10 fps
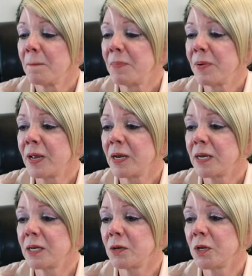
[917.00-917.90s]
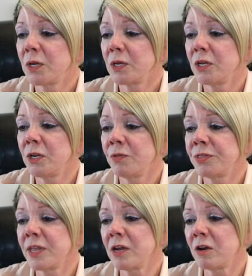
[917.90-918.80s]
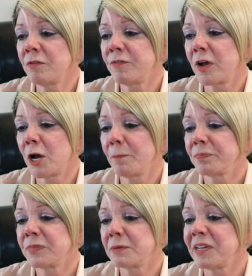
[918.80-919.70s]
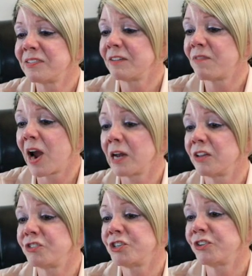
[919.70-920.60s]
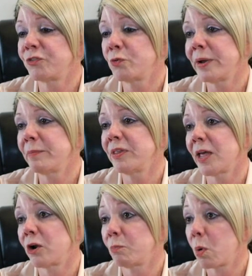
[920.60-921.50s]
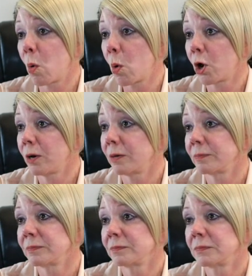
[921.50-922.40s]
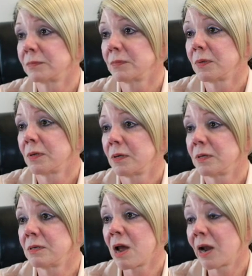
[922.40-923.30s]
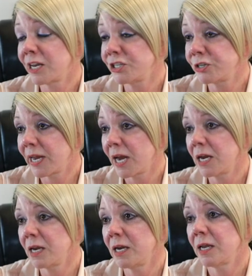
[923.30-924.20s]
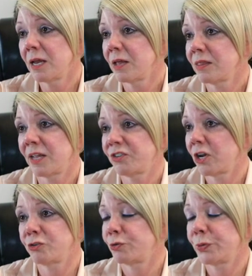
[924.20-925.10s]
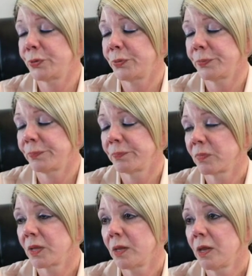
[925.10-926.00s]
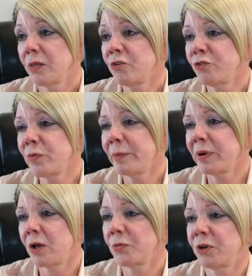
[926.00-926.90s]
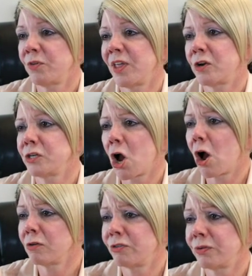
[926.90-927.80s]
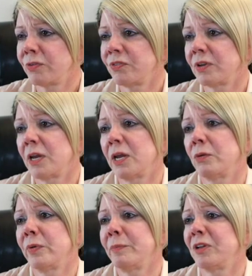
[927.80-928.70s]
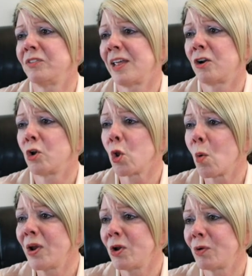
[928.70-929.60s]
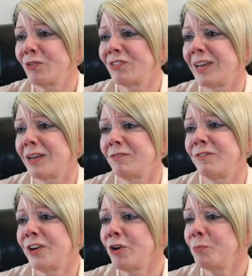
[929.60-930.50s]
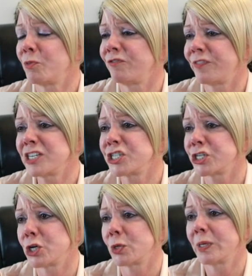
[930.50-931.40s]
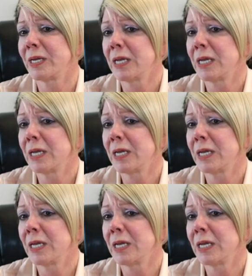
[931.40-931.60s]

But you think of domestic violence just for women that are poor, not educated. That's not true. There's women out there that are doctors and women that are lawyers in very professional